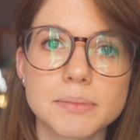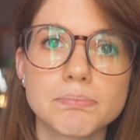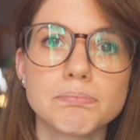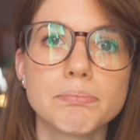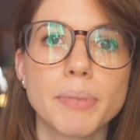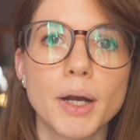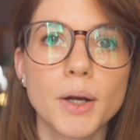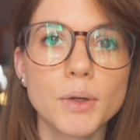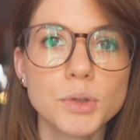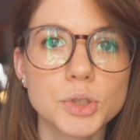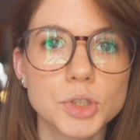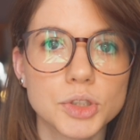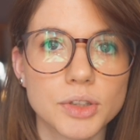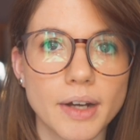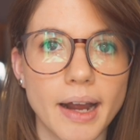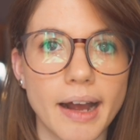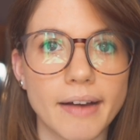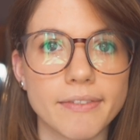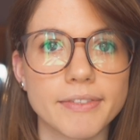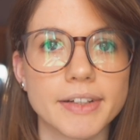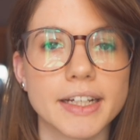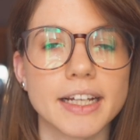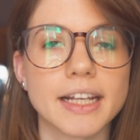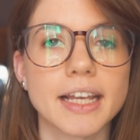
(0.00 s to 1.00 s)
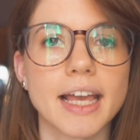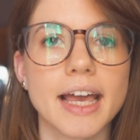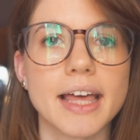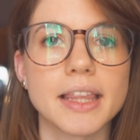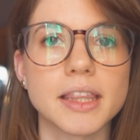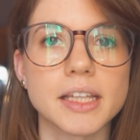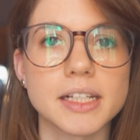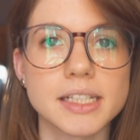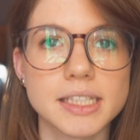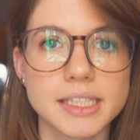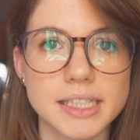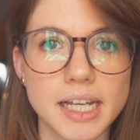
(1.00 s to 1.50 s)
boat traffic
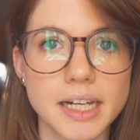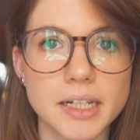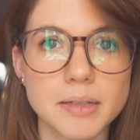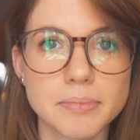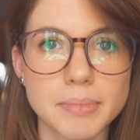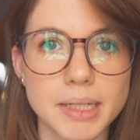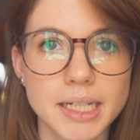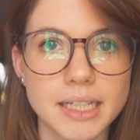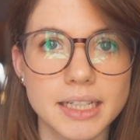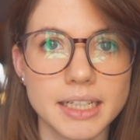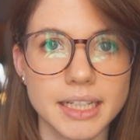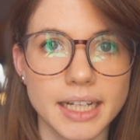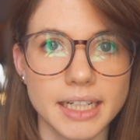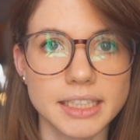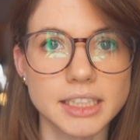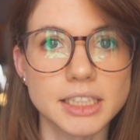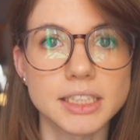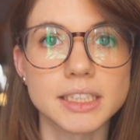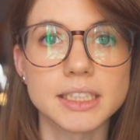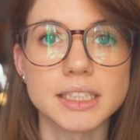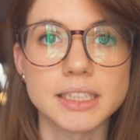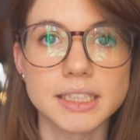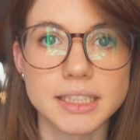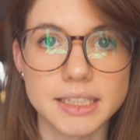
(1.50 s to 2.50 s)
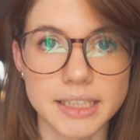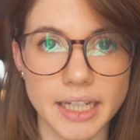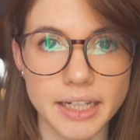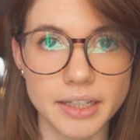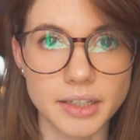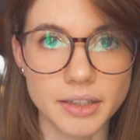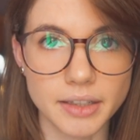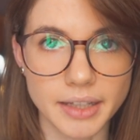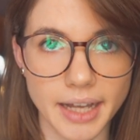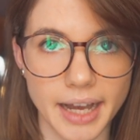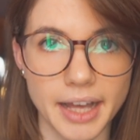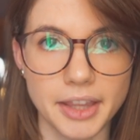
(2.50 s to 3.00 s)
and the sediment gets to
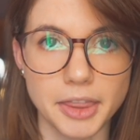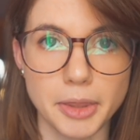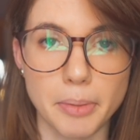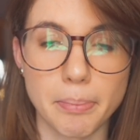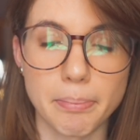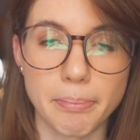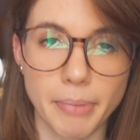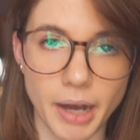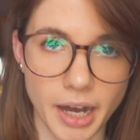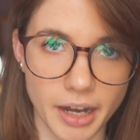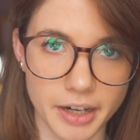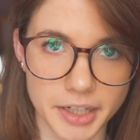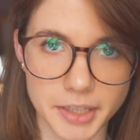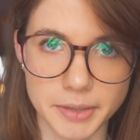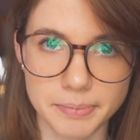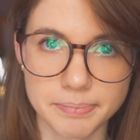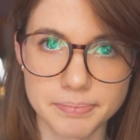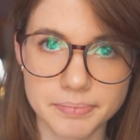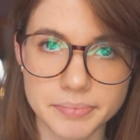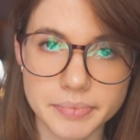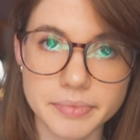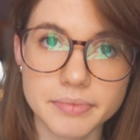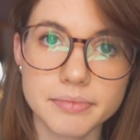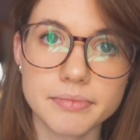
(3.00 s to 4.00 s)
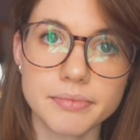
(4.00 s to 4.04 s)
settle at the bottom